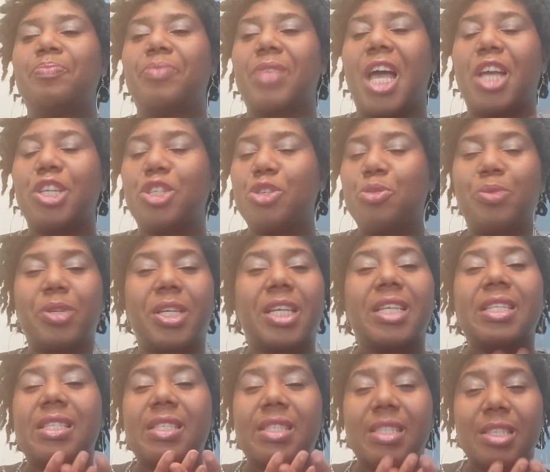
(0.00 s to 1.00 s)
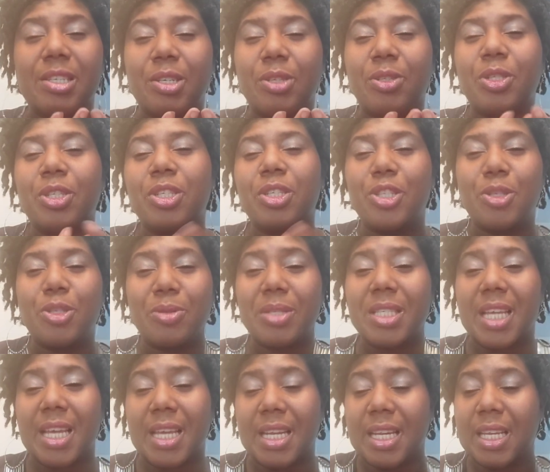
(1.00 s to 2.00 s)
as you could still use
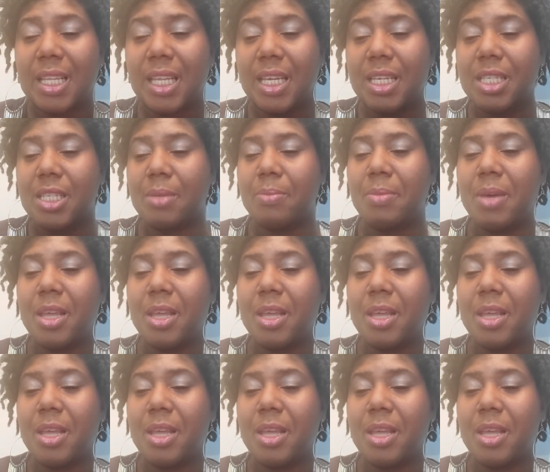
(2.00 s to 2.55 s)
the inhalation